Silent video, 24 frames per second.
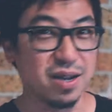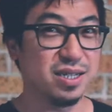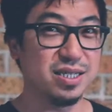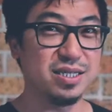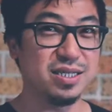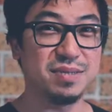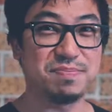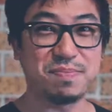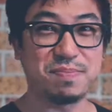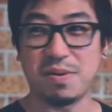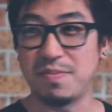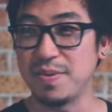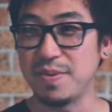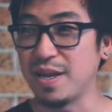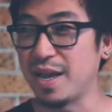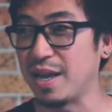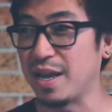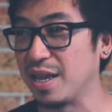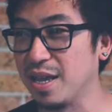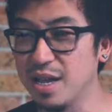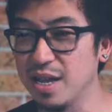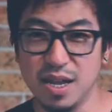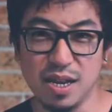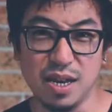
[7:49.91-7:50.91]
This is probably
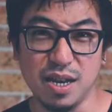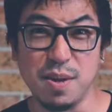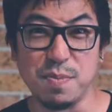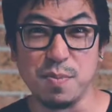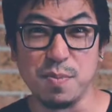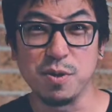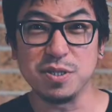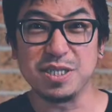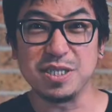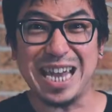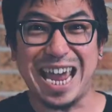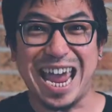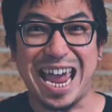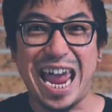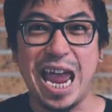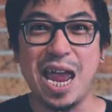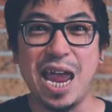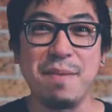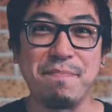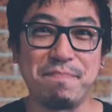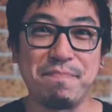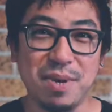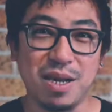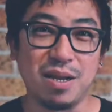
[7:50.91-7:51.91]
like the most
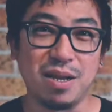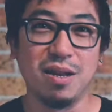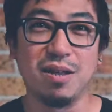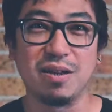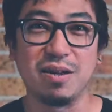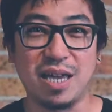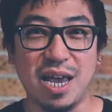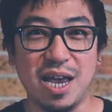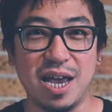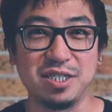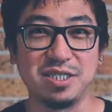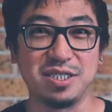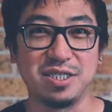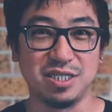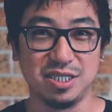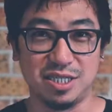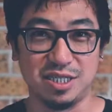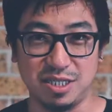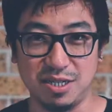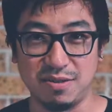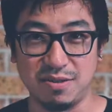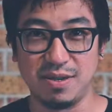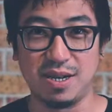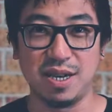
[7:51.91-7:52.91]
epic
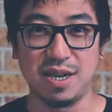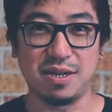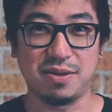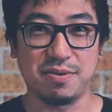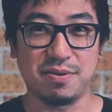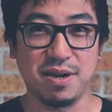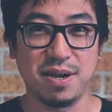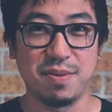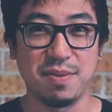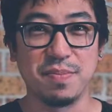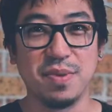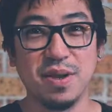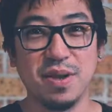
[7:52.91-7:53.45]
locations during that trip.